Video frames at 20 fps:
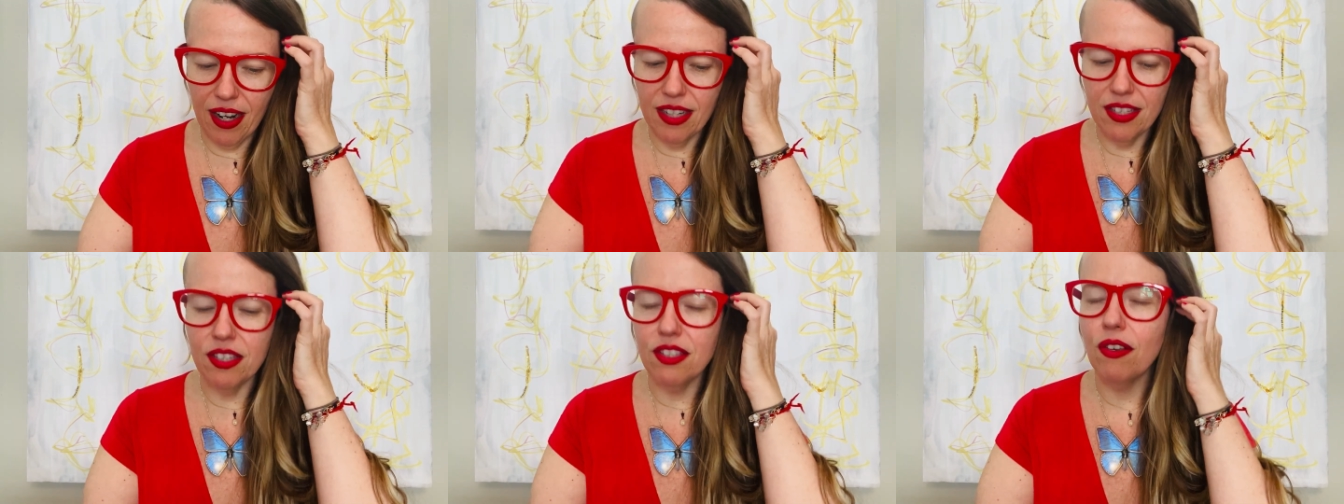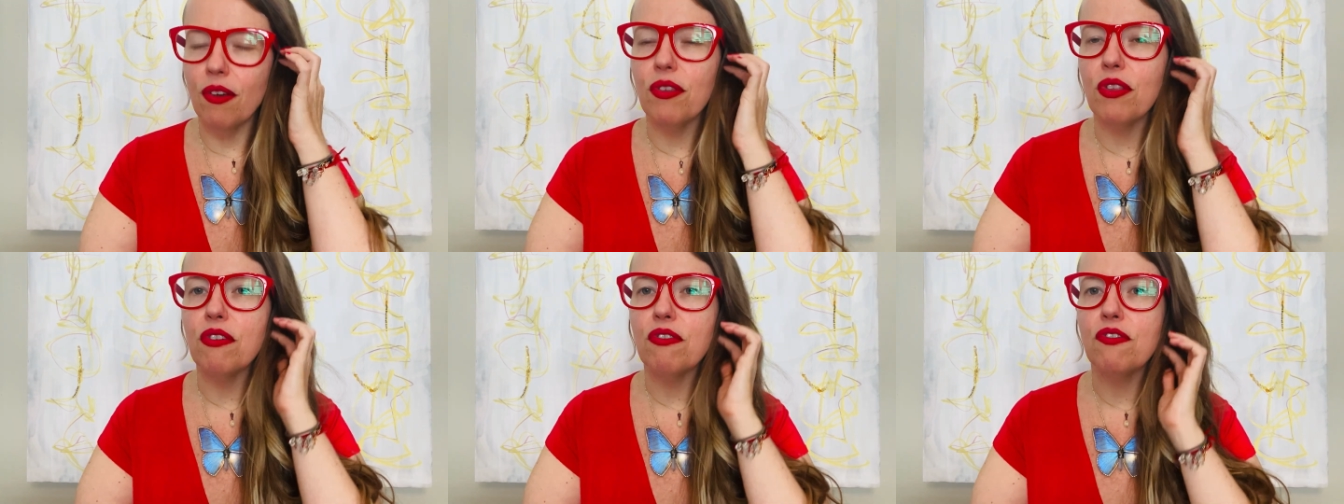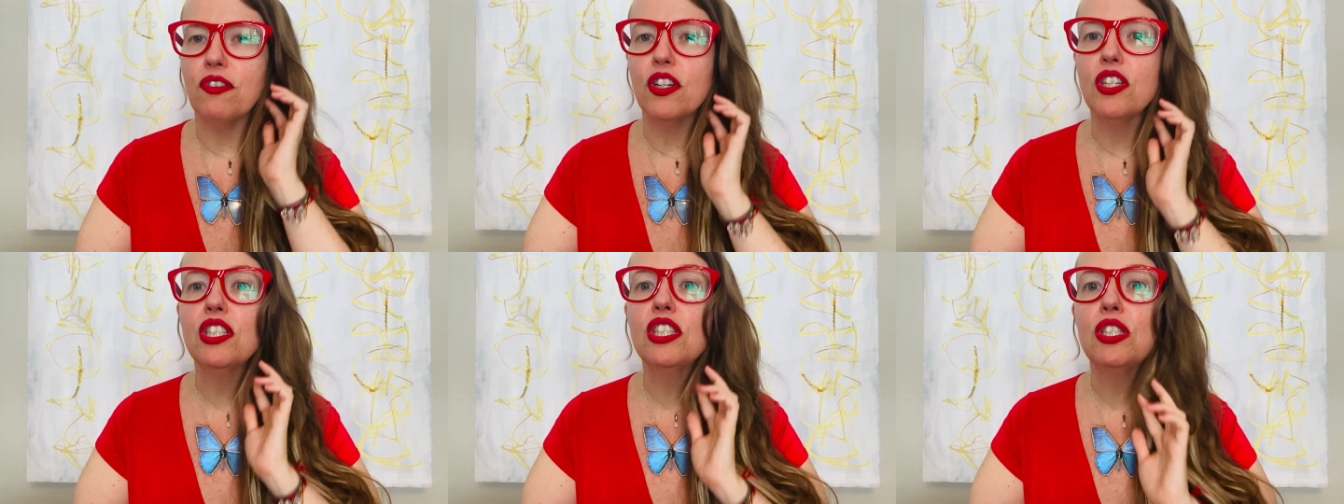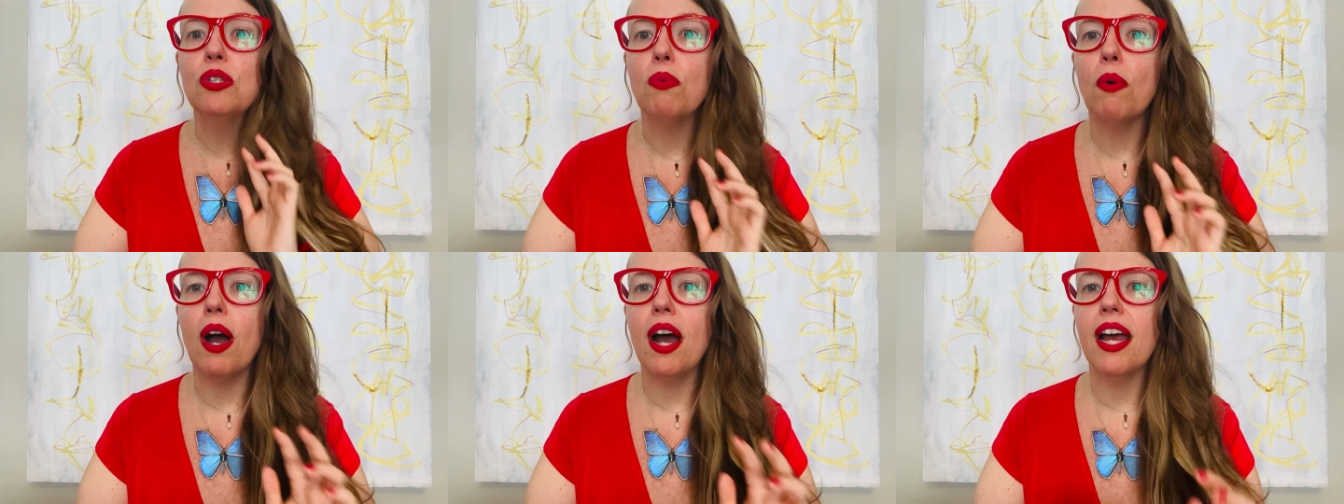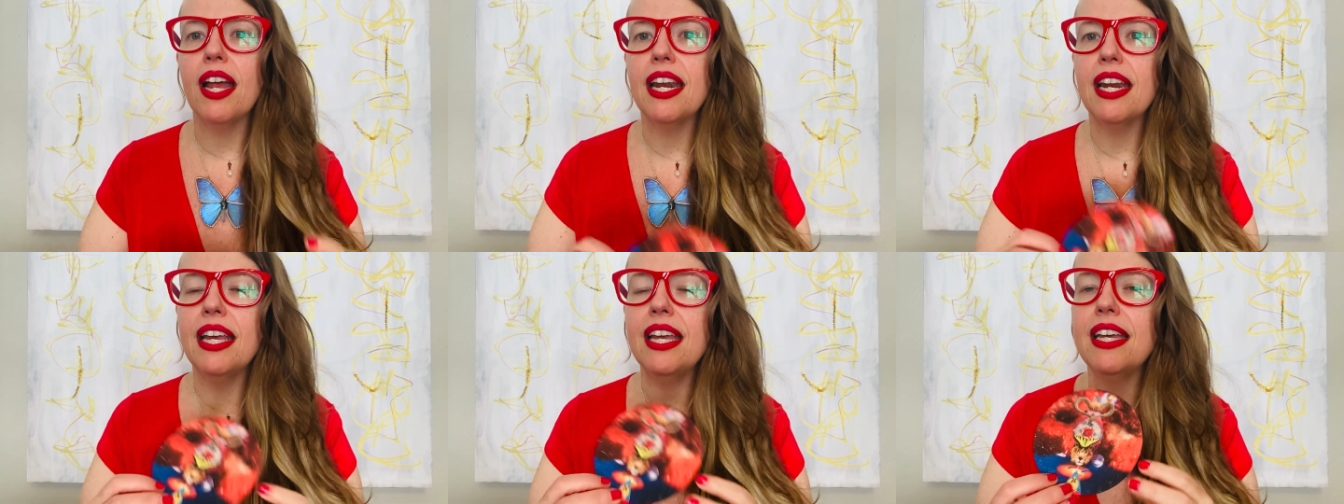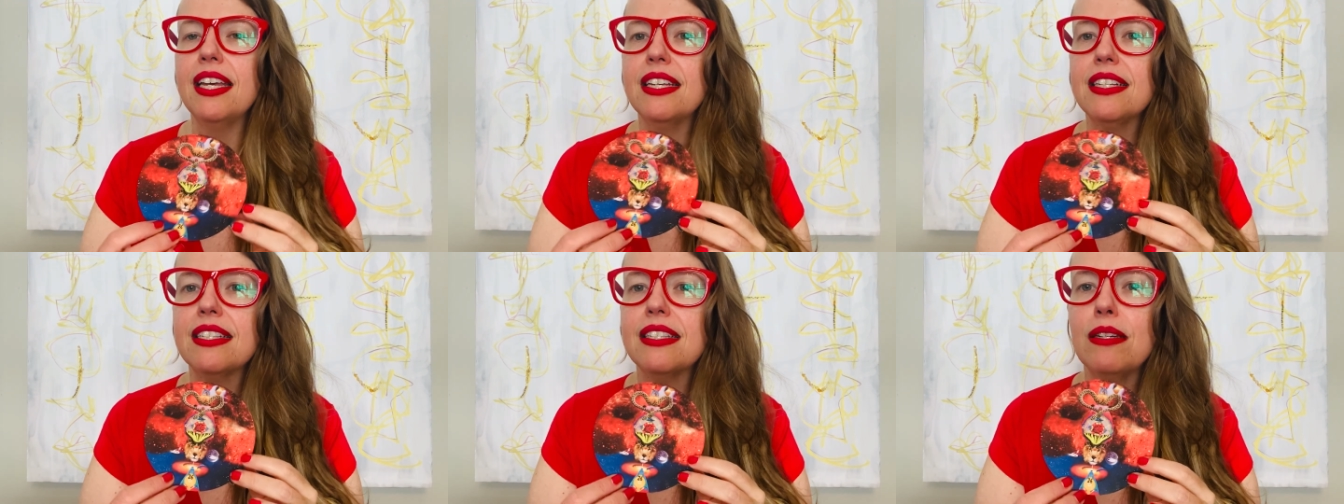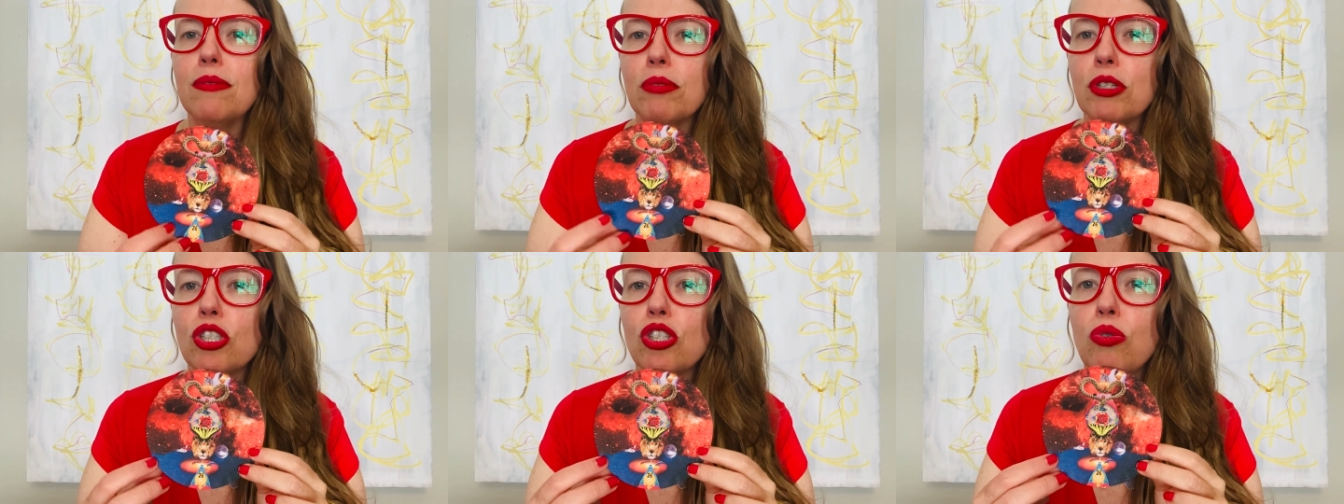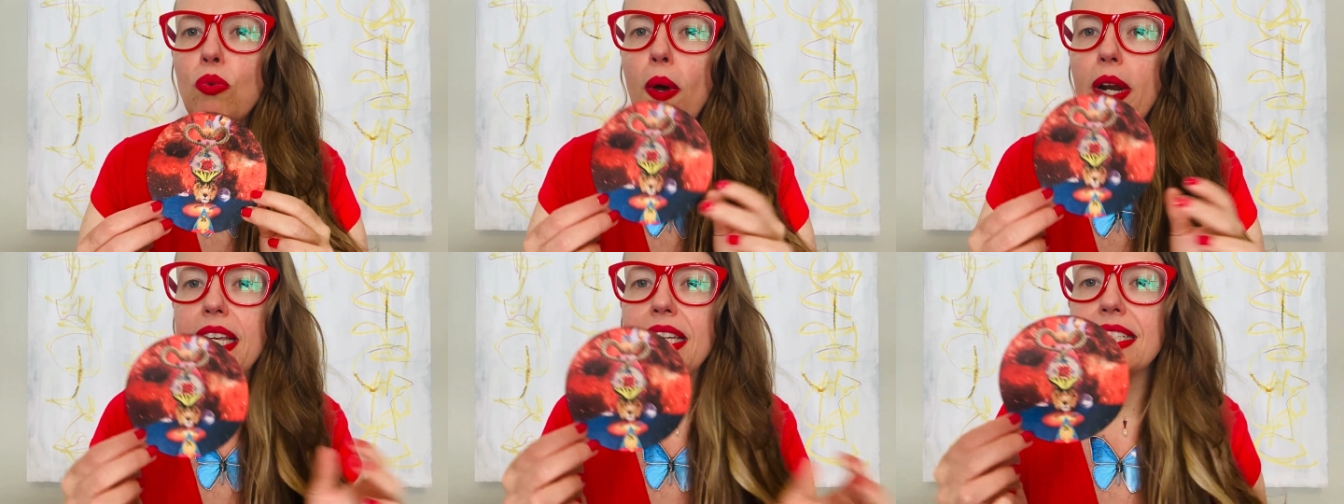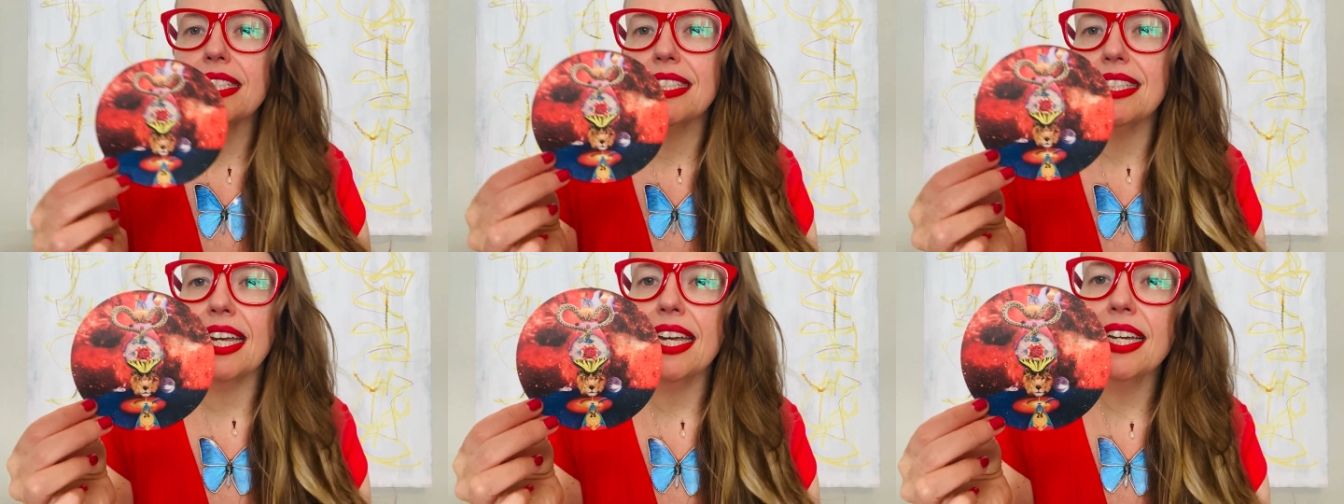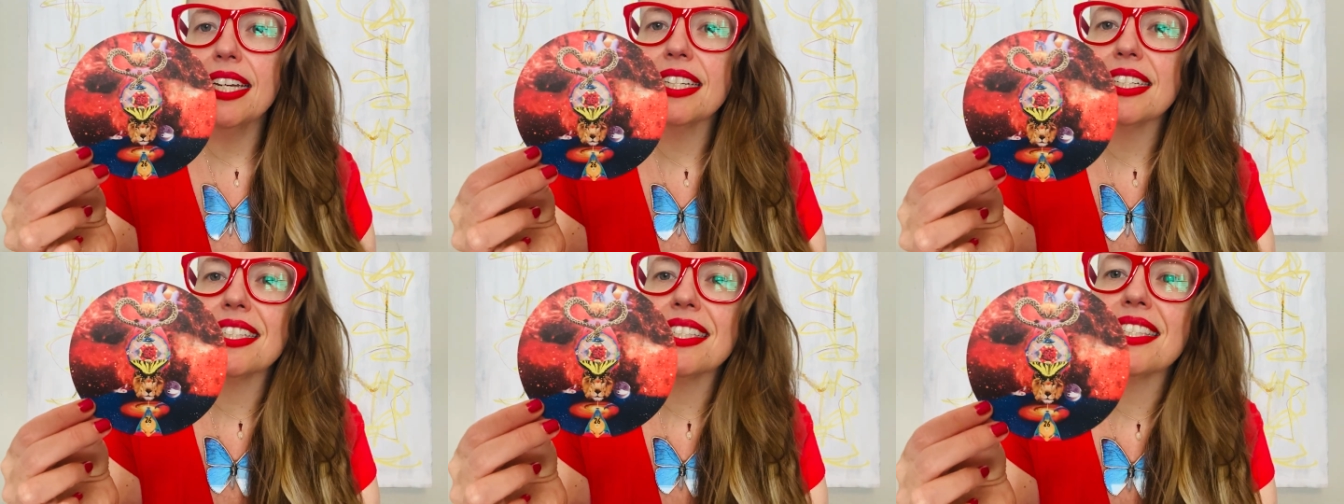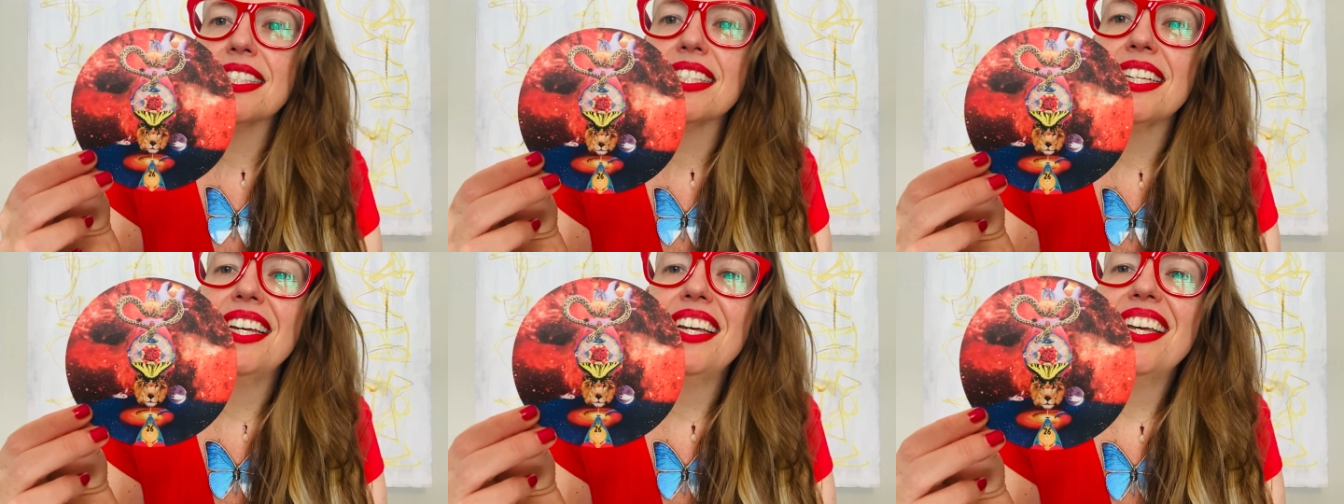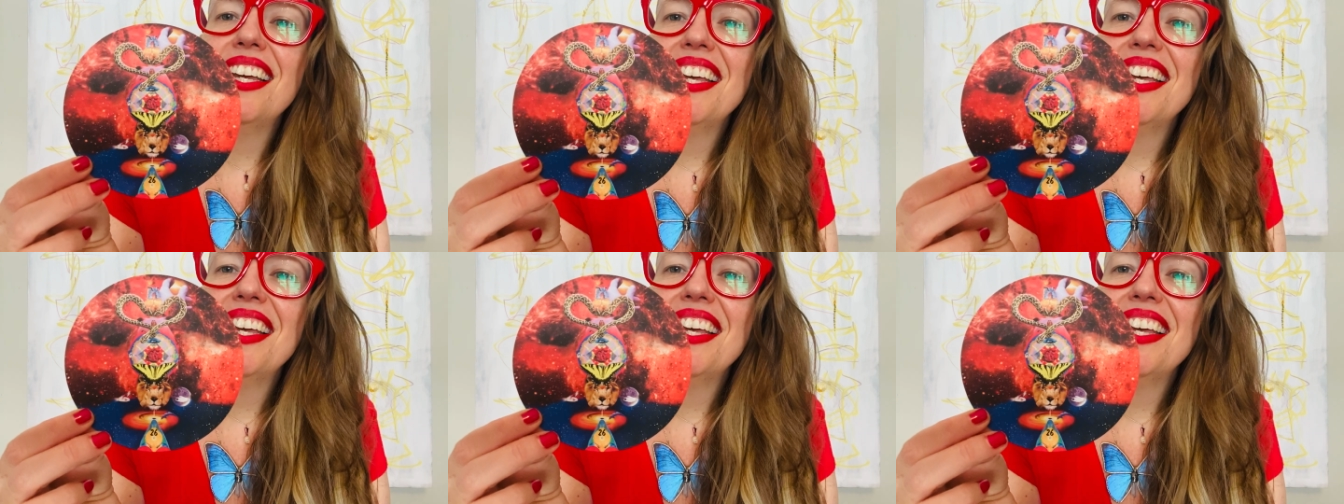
And so the first one is number 26